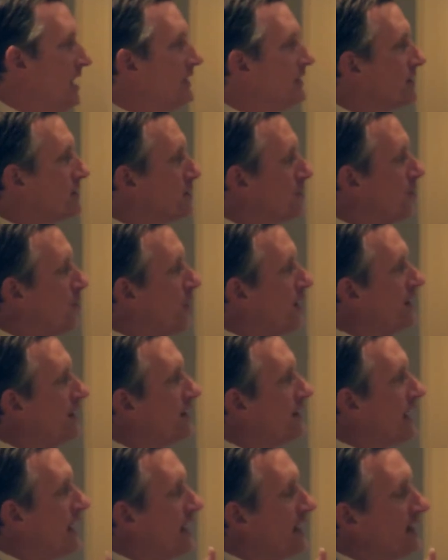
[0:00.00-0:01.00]
To the
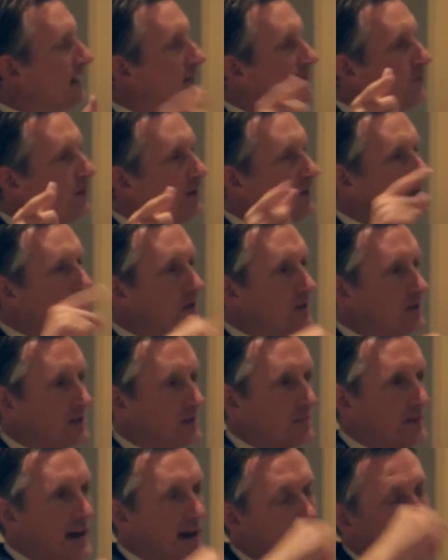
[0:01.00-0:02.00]
point that if we
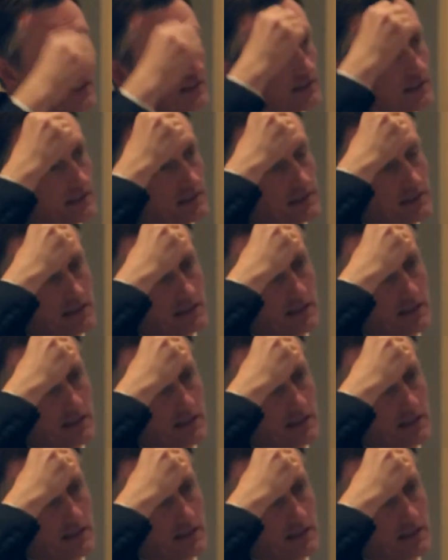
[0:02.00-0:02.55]
look back 60,